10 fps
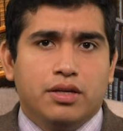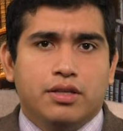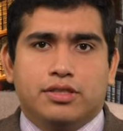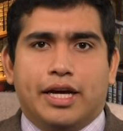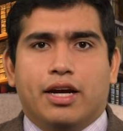
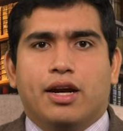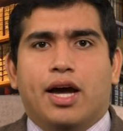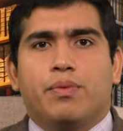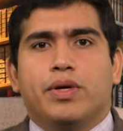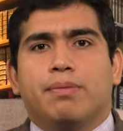The second
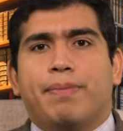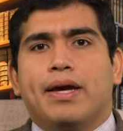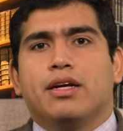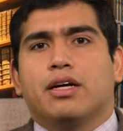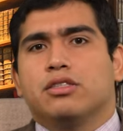night we
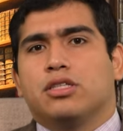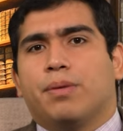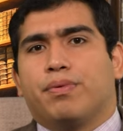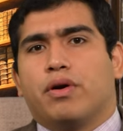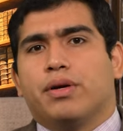debated
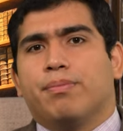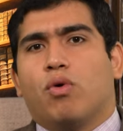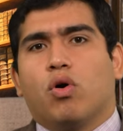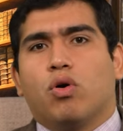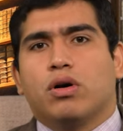contemporary
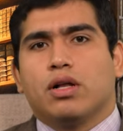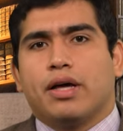moral